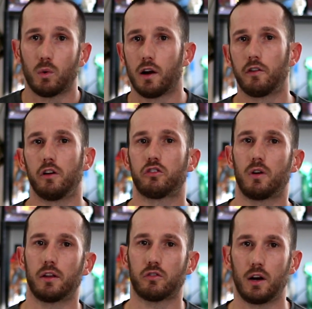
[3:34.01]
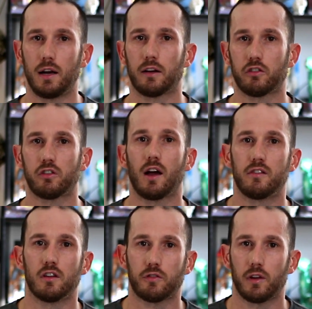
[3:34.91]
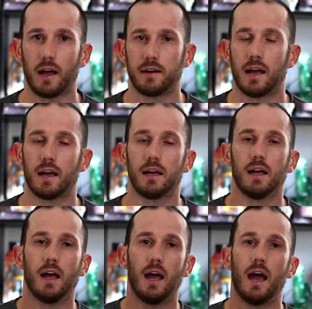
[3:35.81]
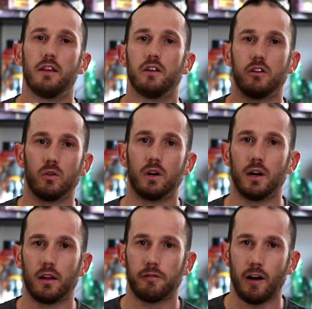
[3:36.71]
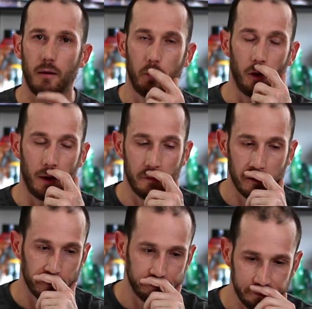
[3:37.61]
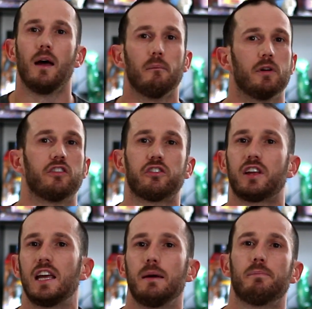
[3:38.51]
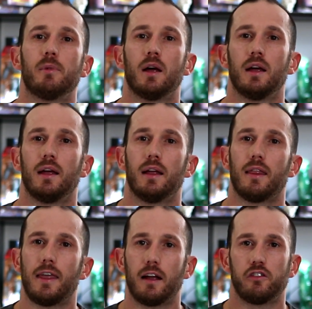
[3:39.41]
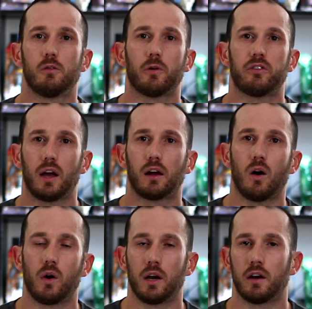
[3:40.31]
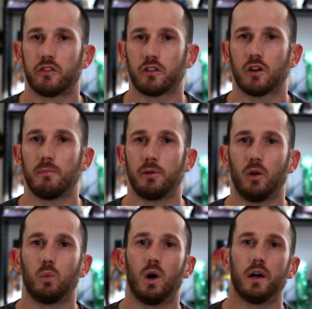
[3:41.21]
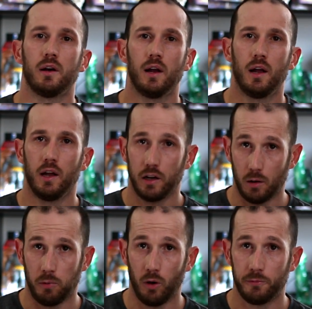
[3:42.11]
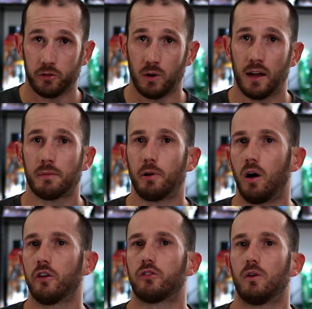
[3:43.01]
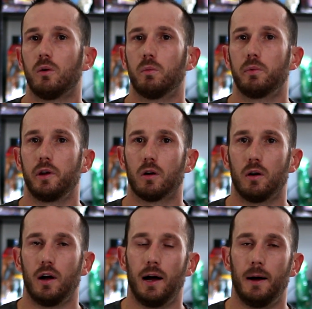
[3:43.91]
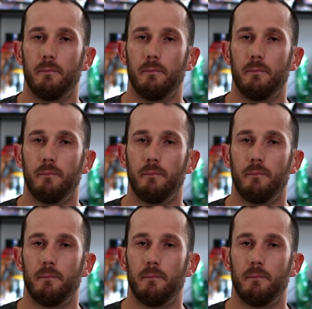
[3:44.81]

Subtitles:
or whatever your strength training exercise is for that day, and then doing another 5 pull-ups. But just keep that superset going, and it's going to build, 1, your pull-up strength, but also your